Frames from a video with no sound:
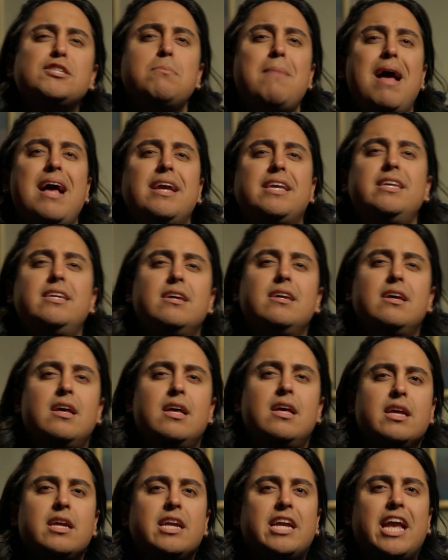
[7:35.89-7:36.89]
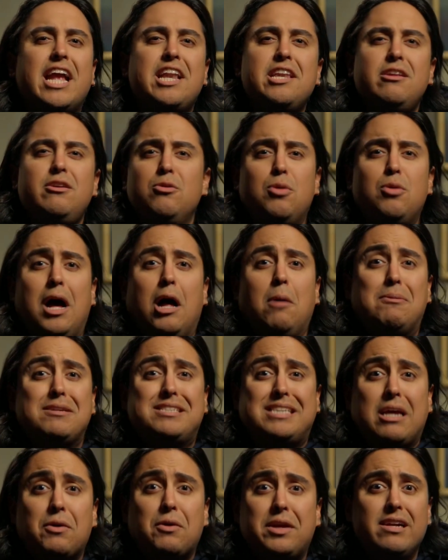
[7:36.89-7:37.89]
Mackey, can you help
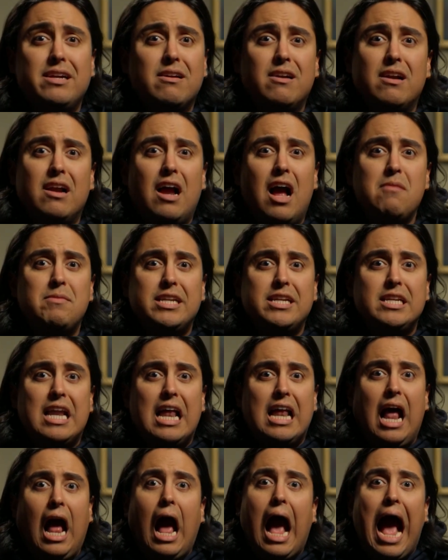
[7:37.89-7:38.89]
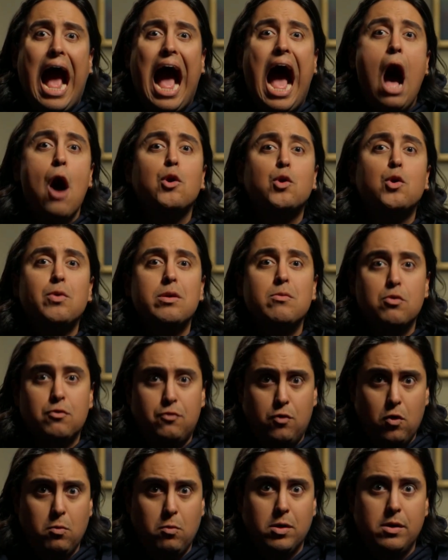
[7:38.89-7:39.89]
us out here? I mean, how do we move
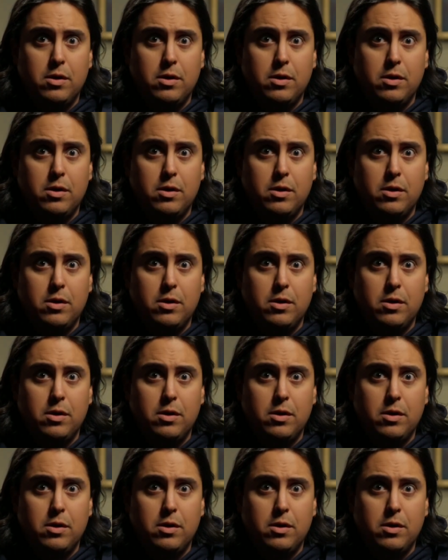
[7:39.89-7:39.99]
forward?